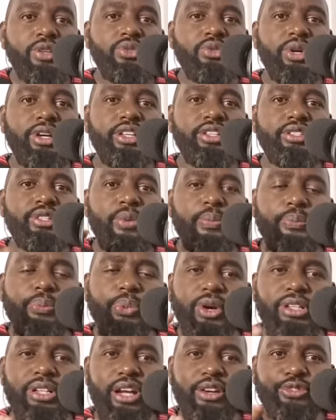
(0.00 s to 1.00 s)
So it's
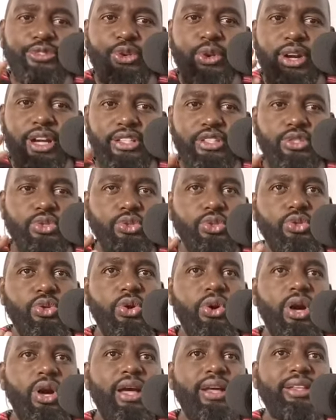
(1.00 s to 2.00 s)
important for us to
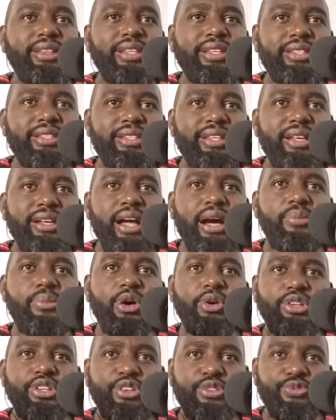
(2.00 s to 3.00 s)
know this thing
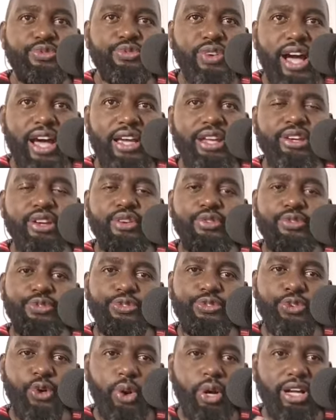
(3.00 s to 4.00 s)
about divine
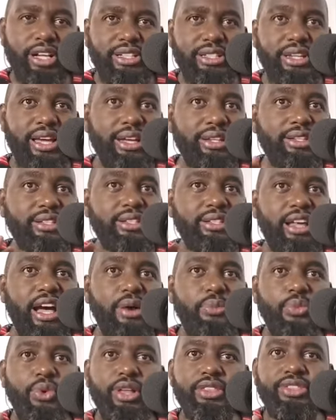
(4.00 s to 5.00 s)
focus. And
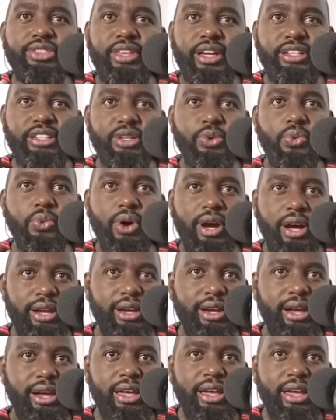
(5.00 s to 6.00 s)
Psalm
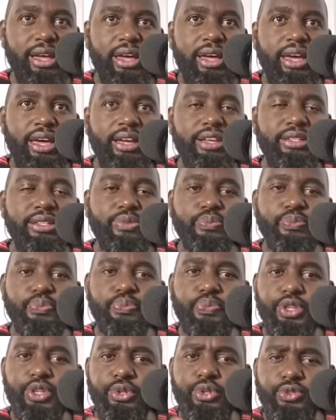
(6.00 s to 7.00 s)
131 is
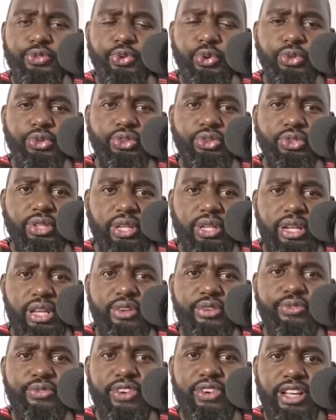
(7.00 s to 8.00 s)
beautiful
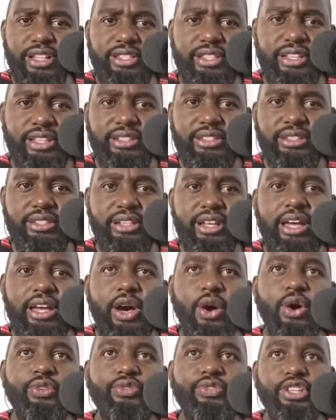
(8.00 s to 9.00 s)
three verses
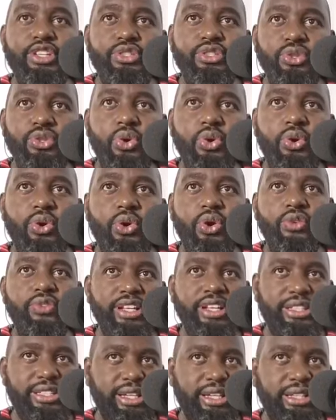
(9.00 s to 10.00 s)
of the Song
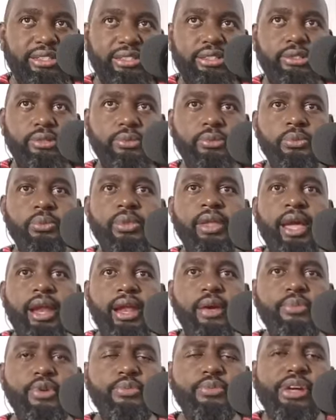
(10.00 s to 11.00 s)
of Ascents.
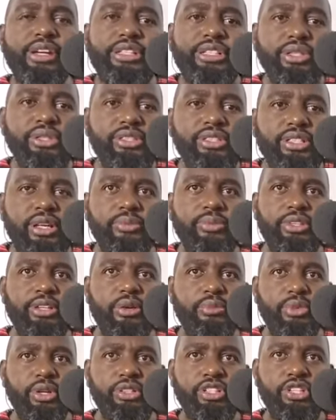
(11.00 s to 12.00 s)
Let me mention
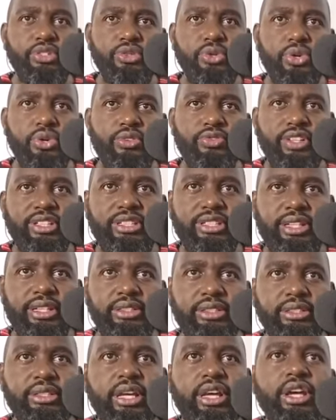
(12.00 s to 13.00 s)
something about the Song of
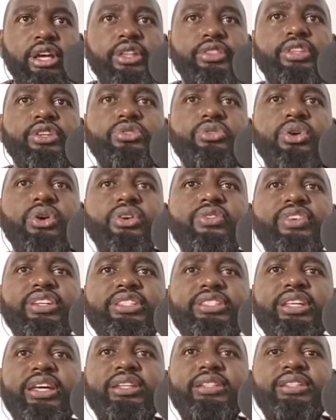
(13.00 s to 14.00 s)
Ascents. The Song of
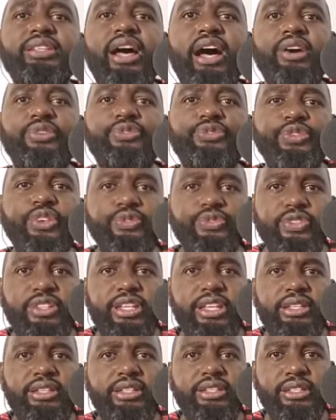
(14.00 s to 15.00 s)
Ascents are
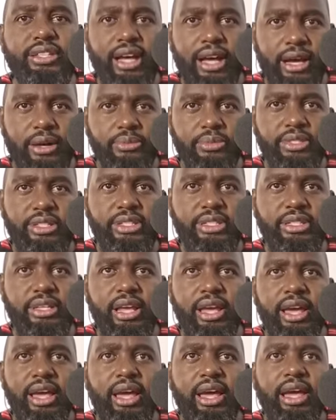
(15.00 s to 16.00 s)
15 psalms